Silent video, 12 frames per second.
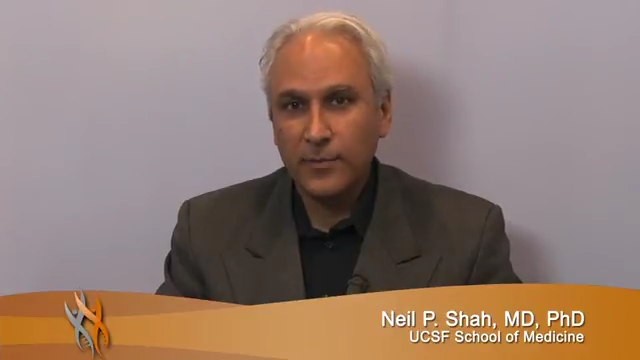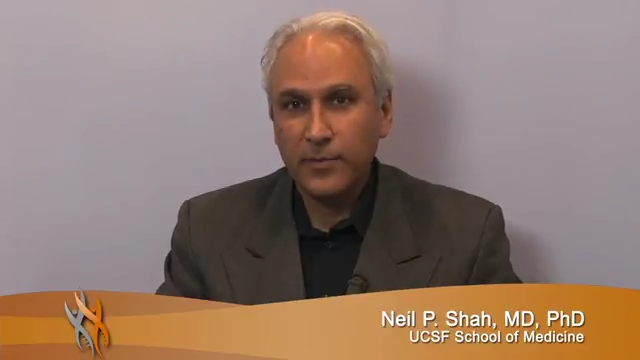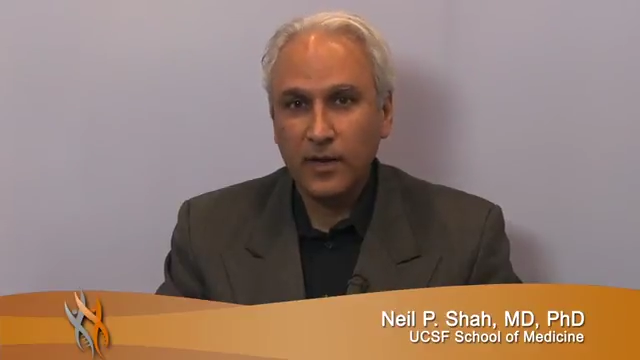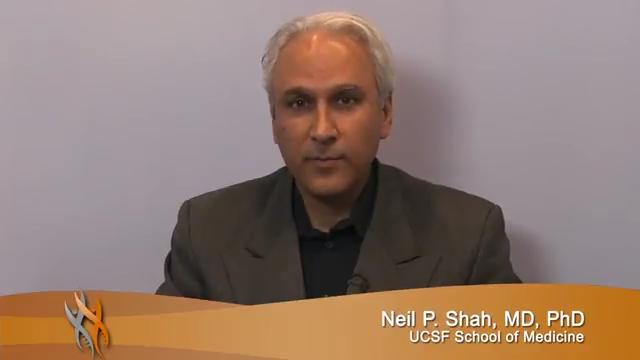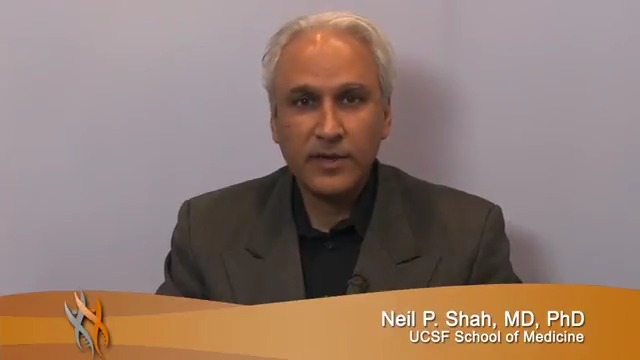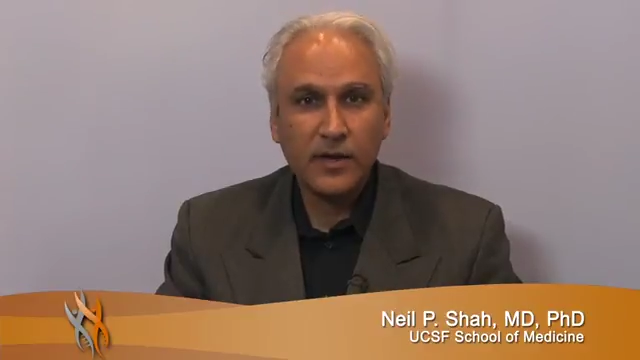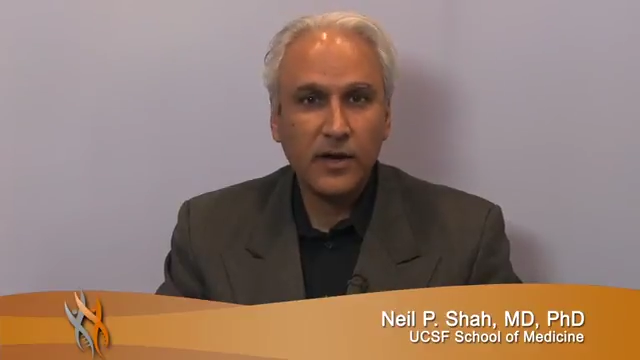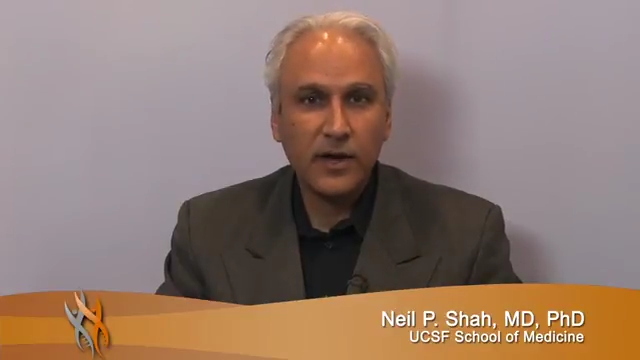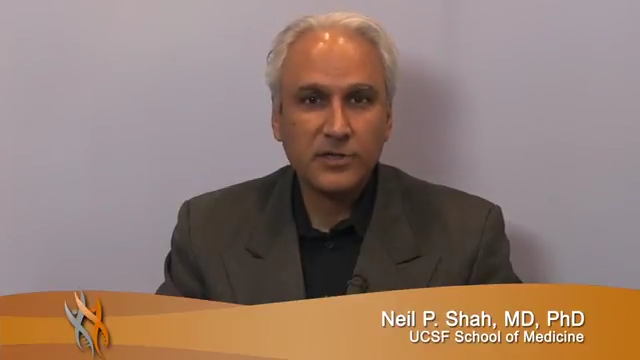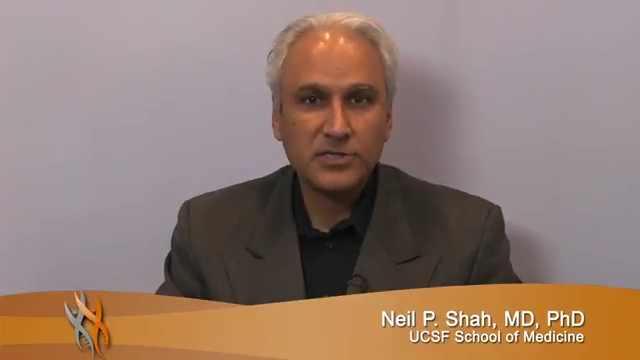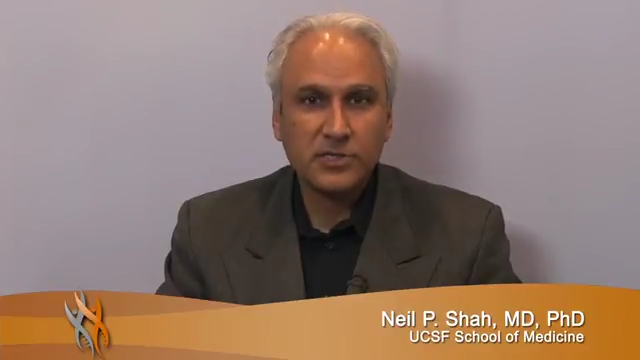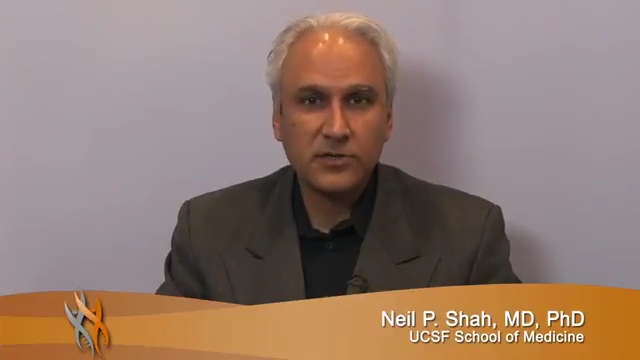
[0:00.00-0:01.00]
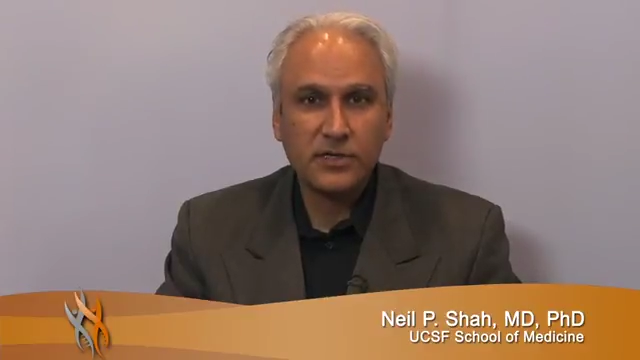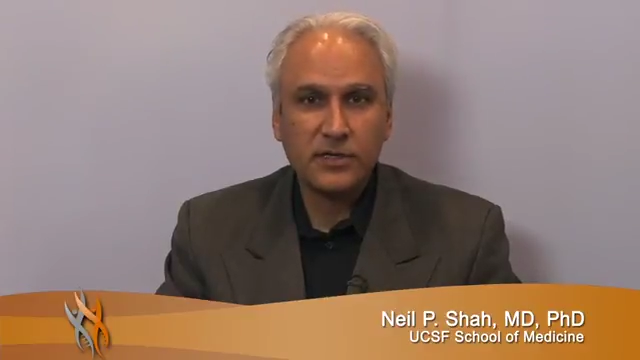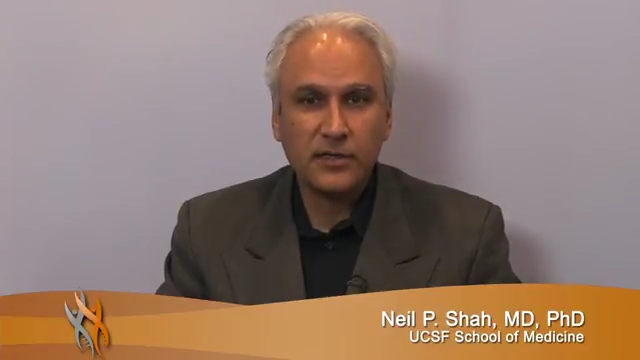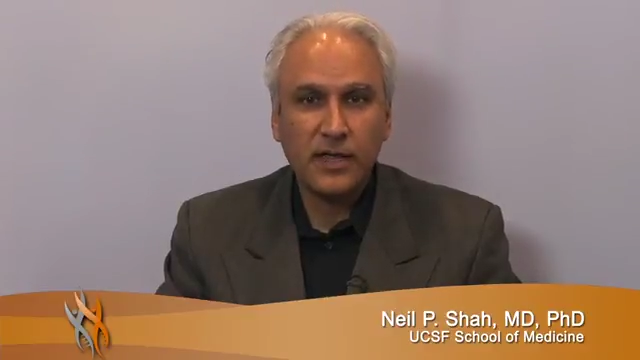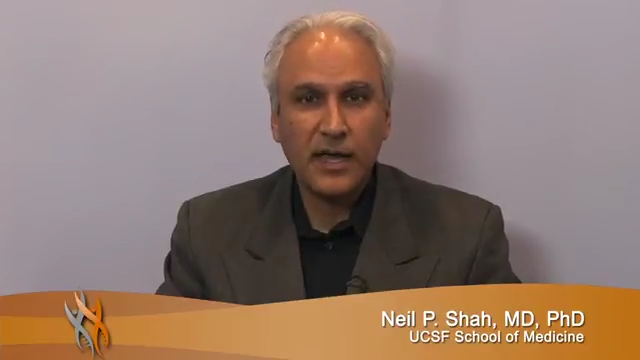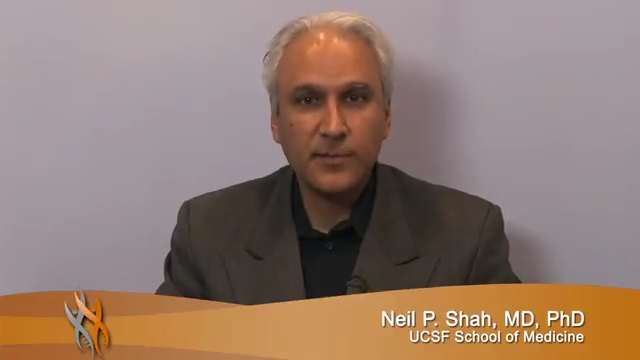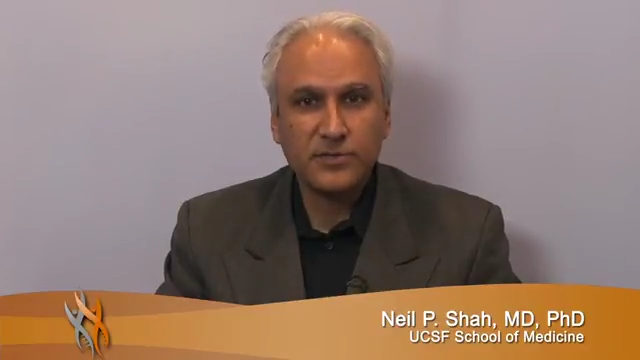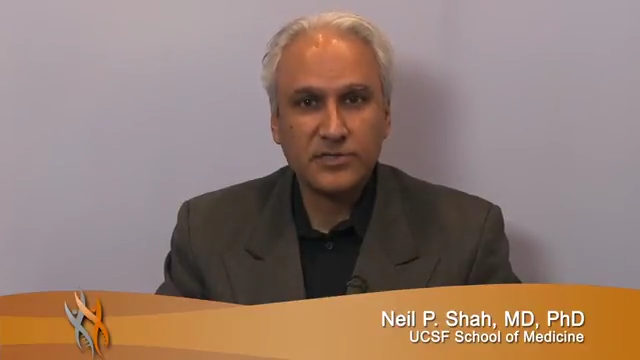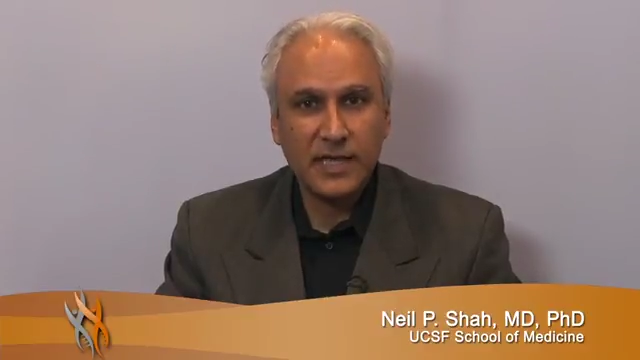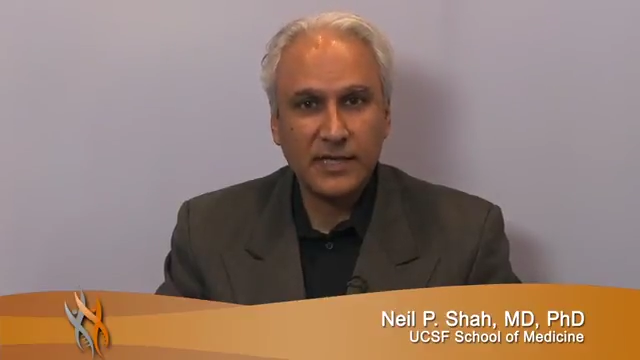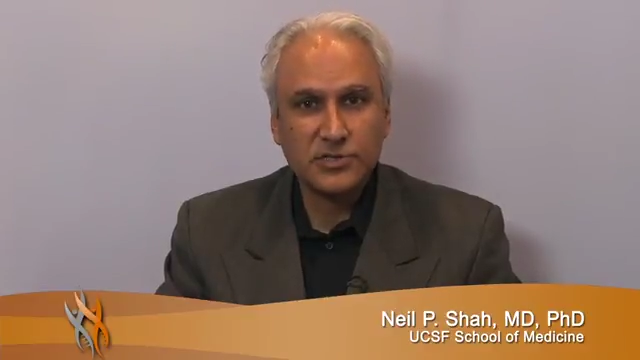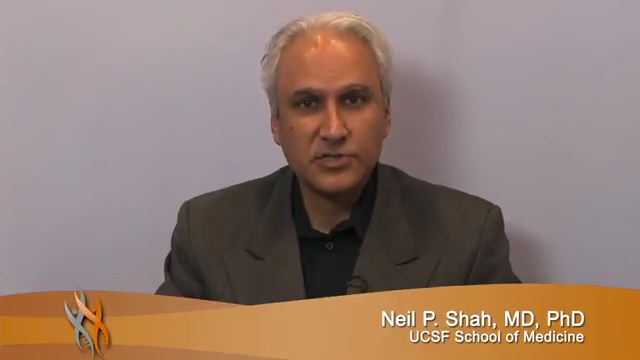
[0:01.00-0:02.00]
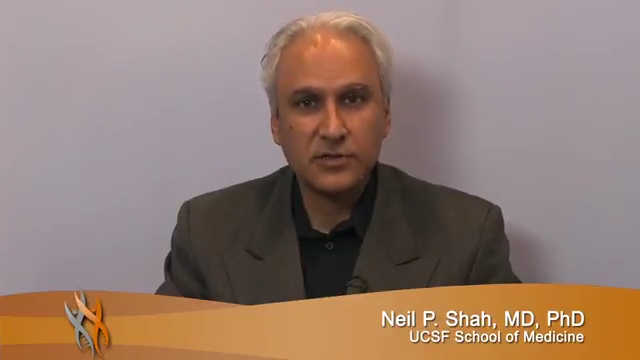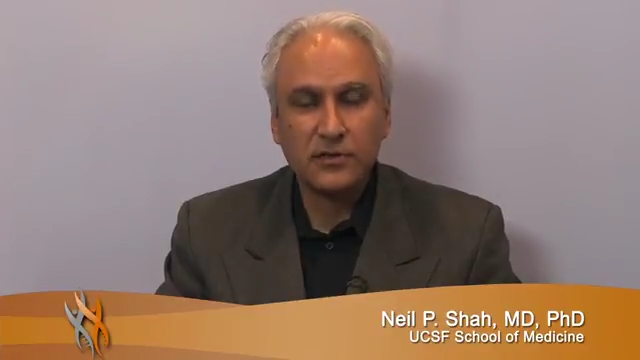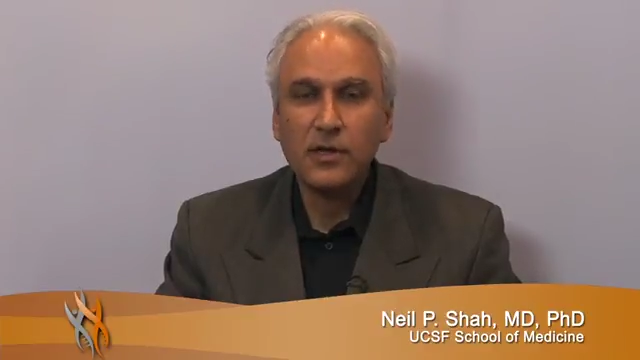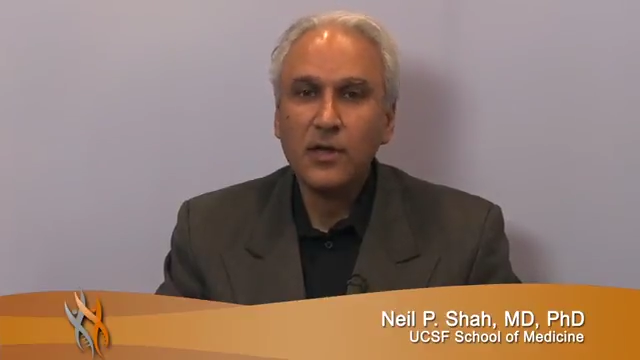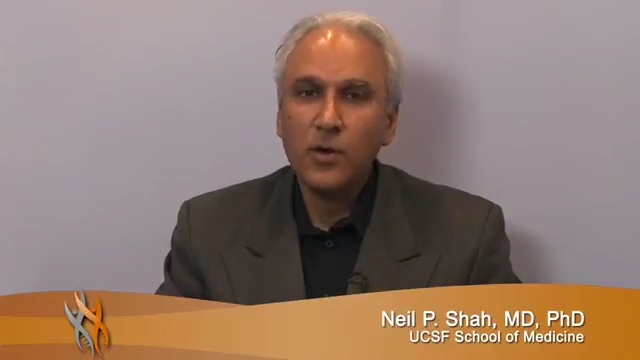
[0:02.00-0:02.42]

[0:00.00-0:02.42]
pulmonary arterial hypertension.